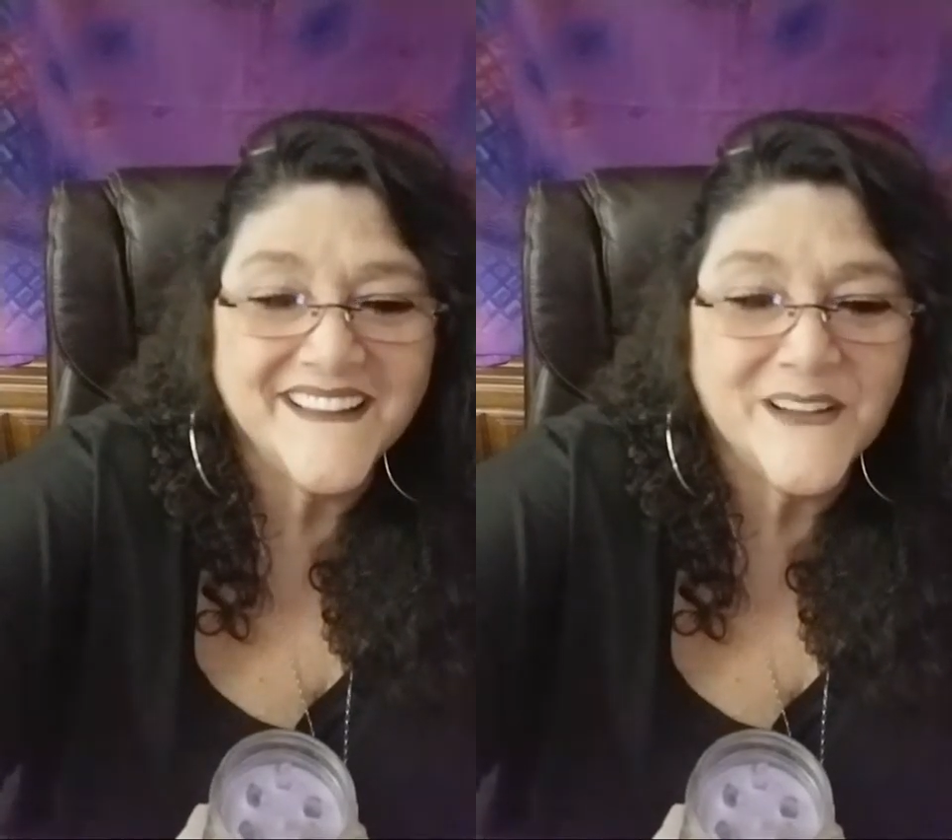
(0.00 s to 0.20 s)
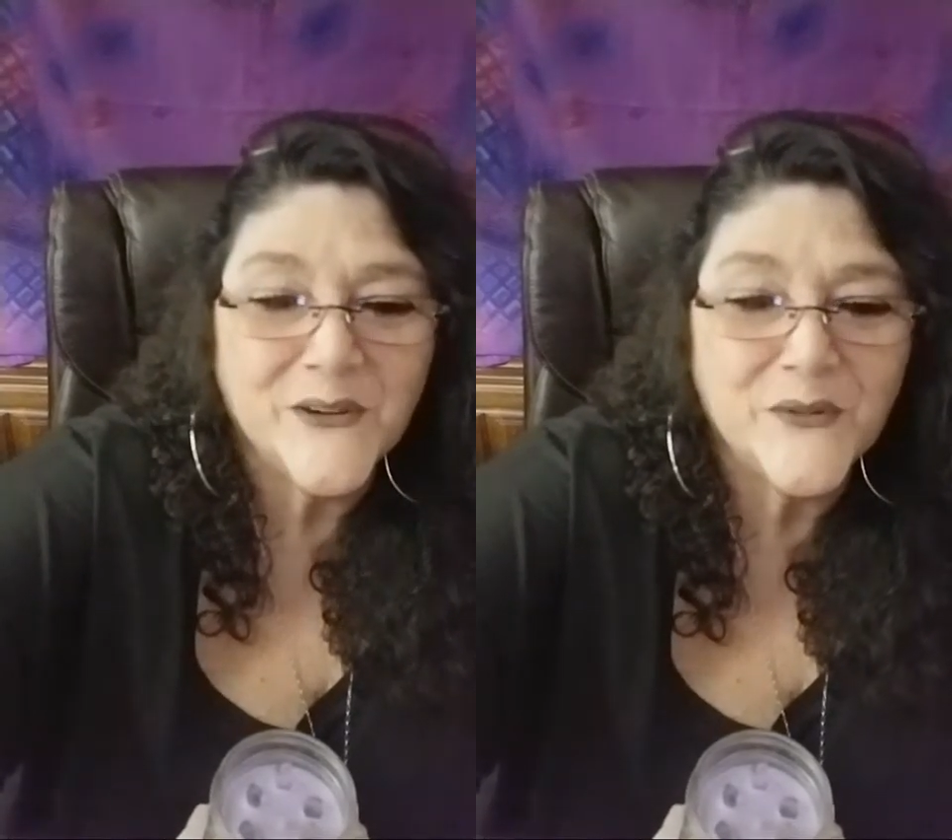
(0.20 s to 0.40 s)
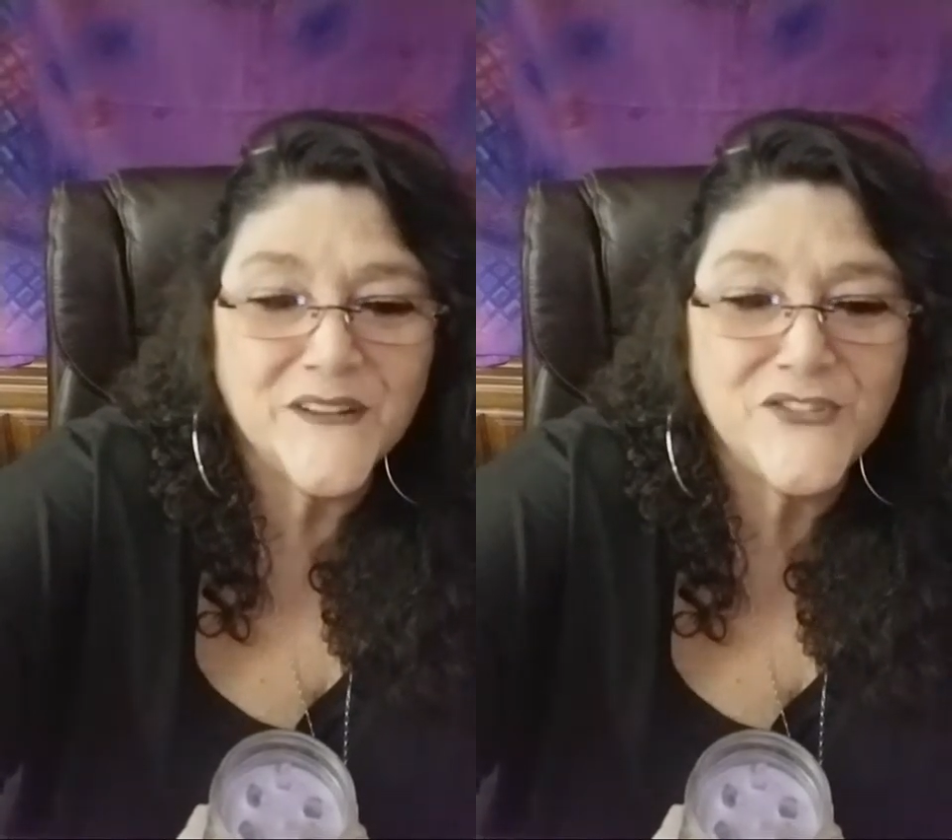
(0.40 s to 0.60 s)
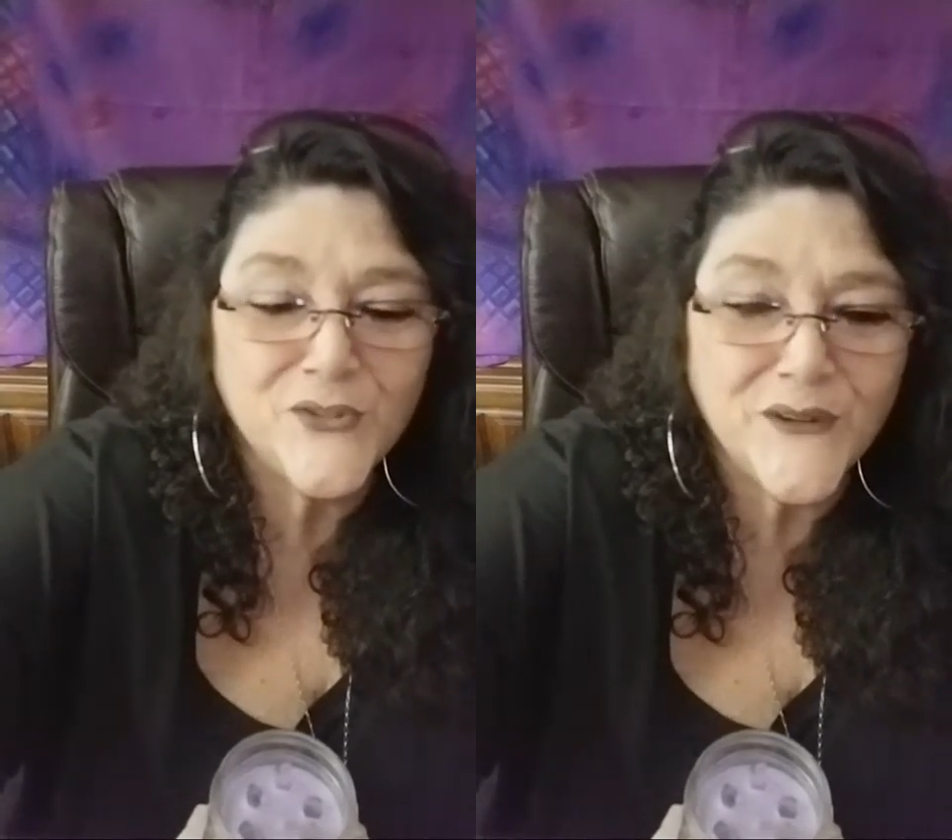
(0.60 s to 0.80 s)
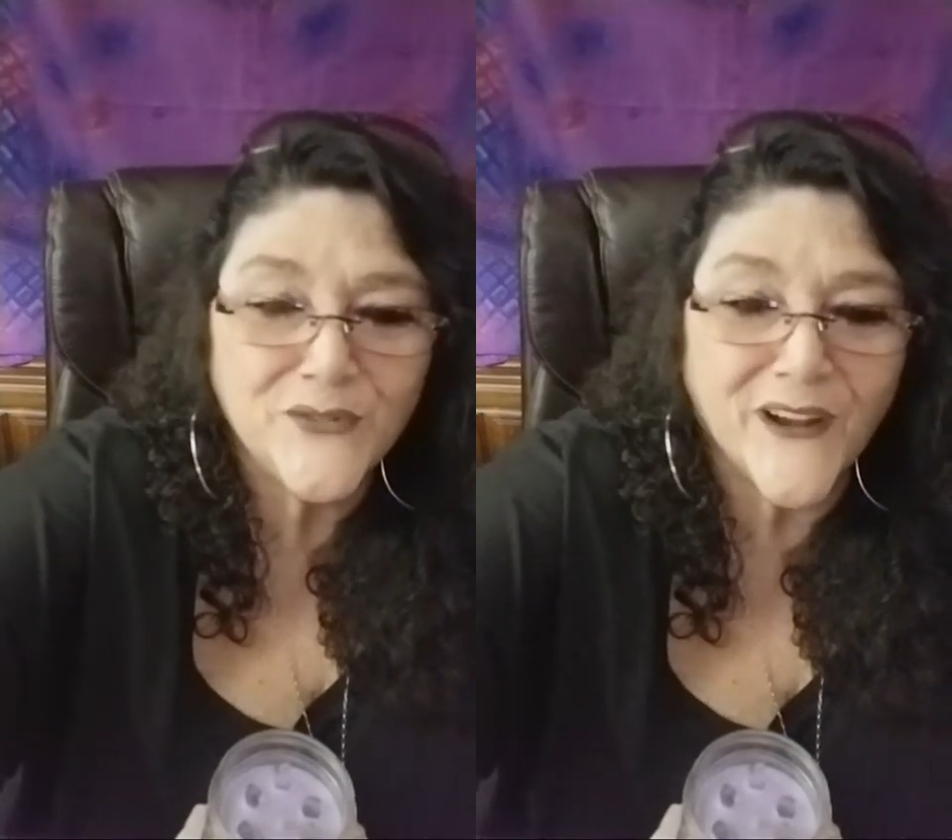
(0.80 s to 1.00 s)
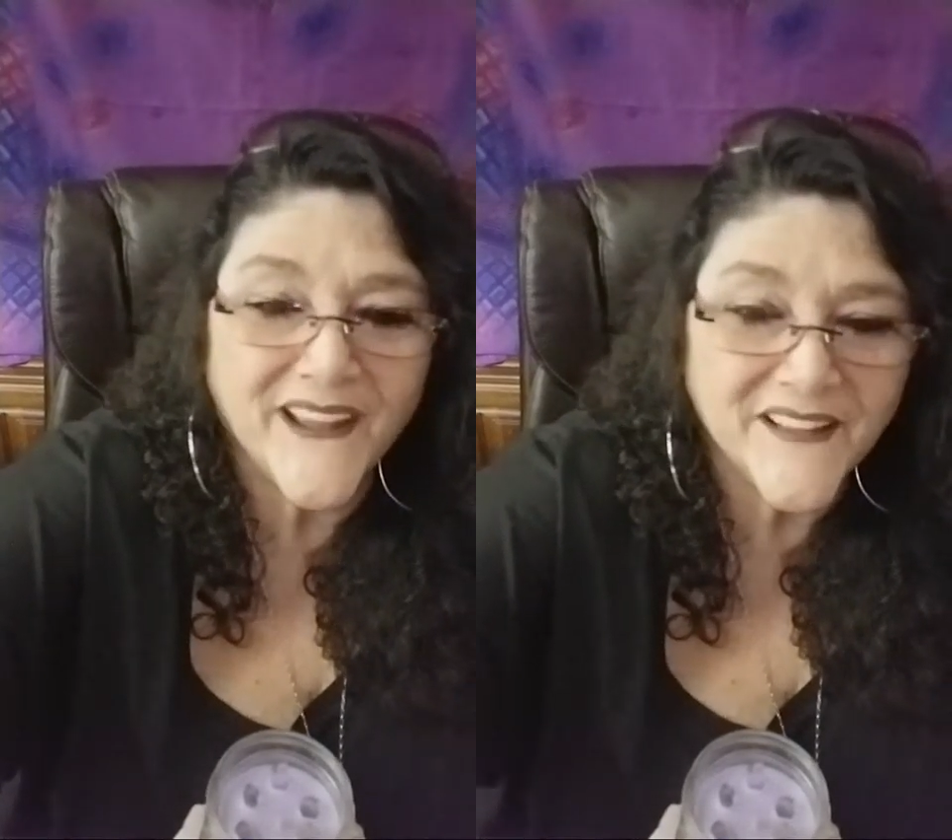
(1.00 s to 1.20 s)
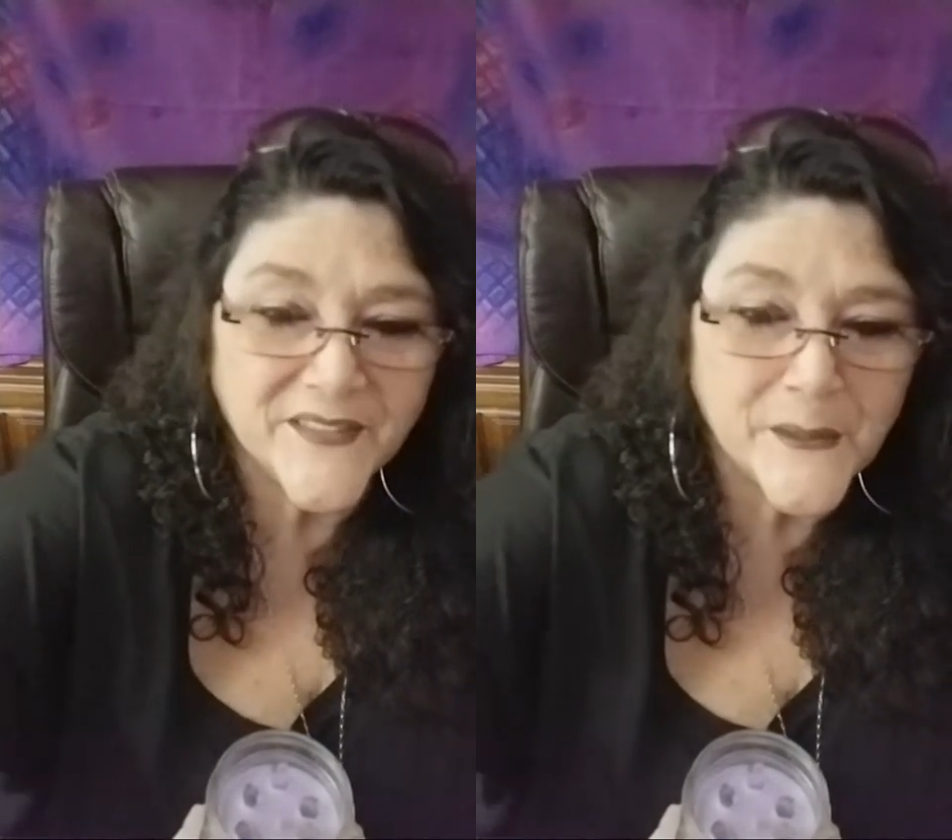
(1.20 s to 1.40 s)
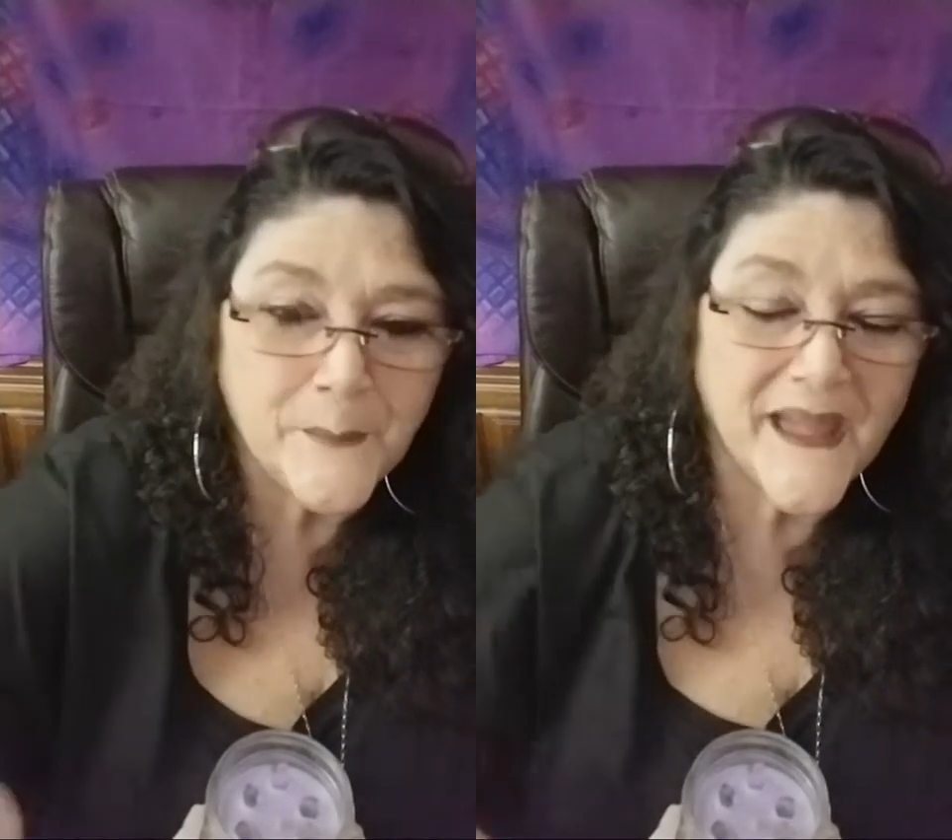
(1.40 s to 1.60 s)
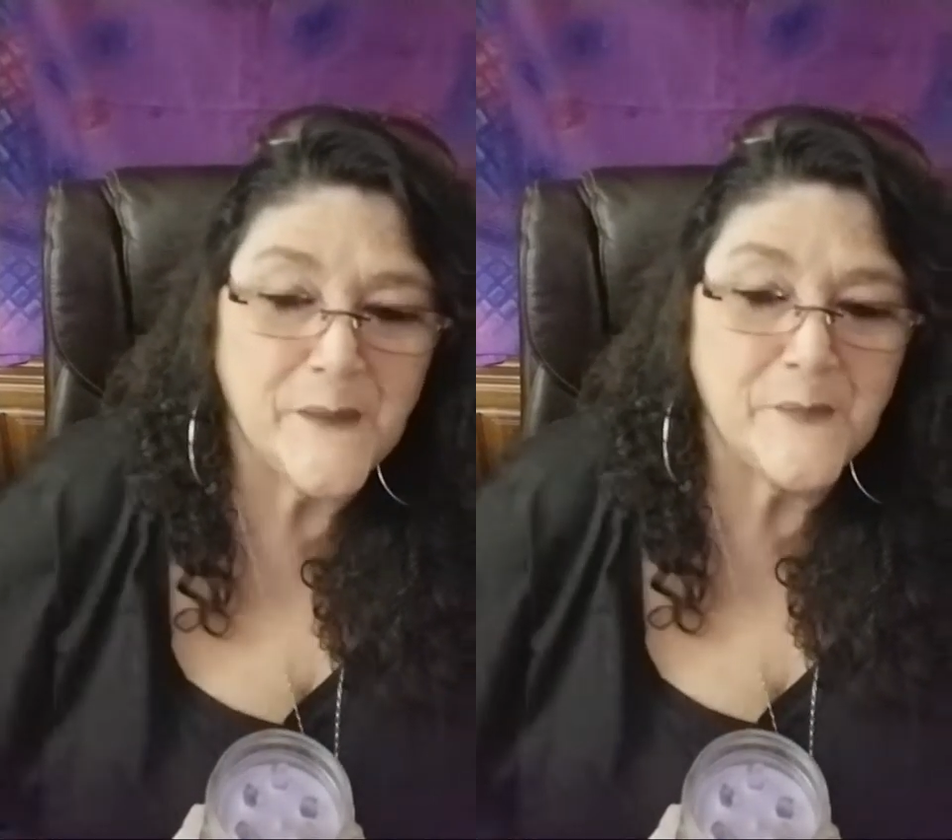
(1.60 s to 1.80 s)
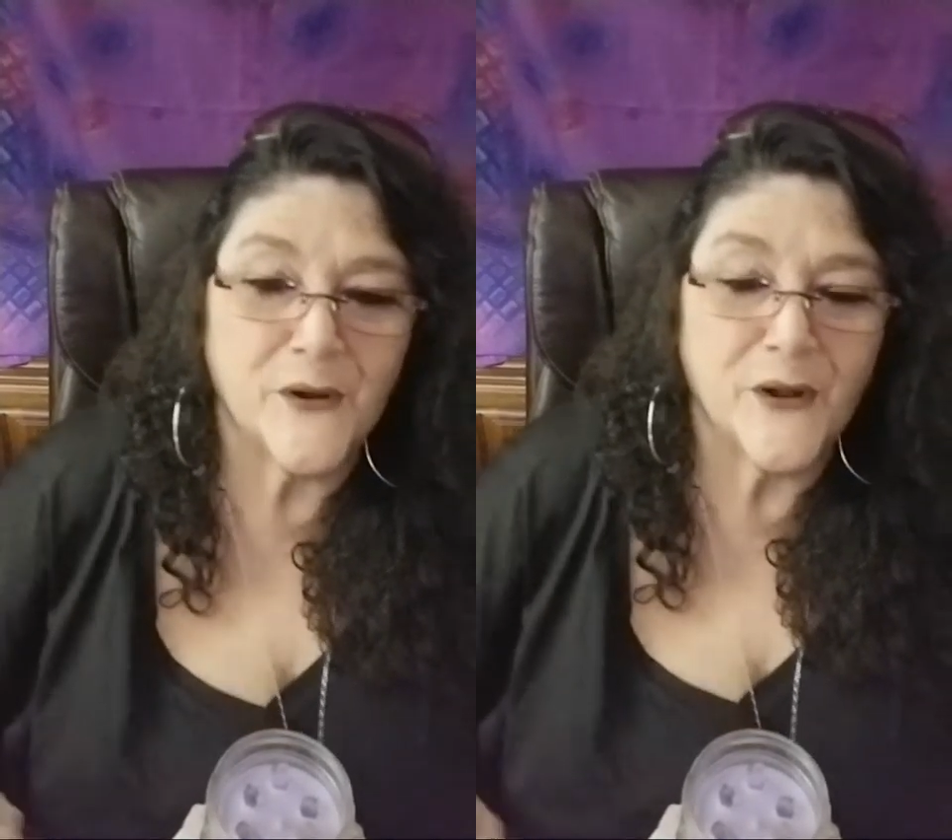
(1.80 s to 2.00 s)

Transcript: What do we write on the paper?